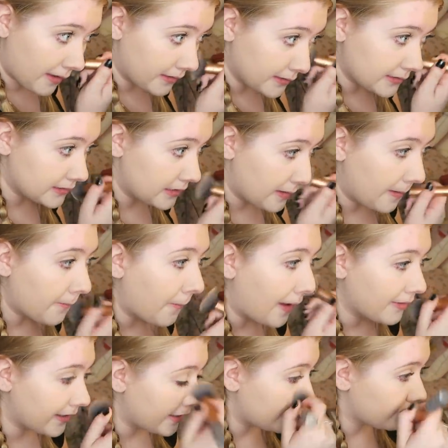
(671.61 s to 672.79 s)
because why
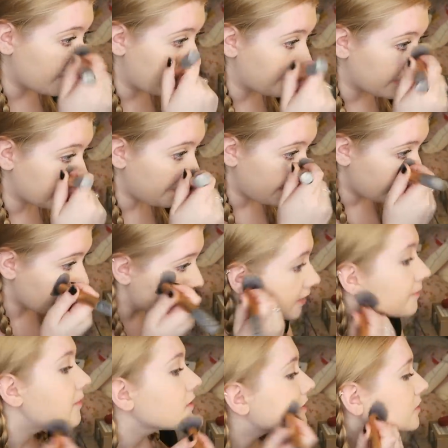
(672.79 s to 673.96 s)
would I remember?
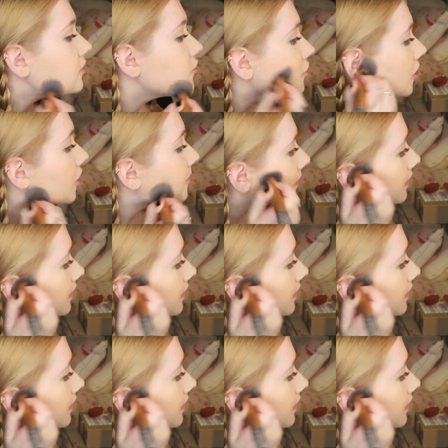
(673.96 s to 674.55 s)
But it's a little dark,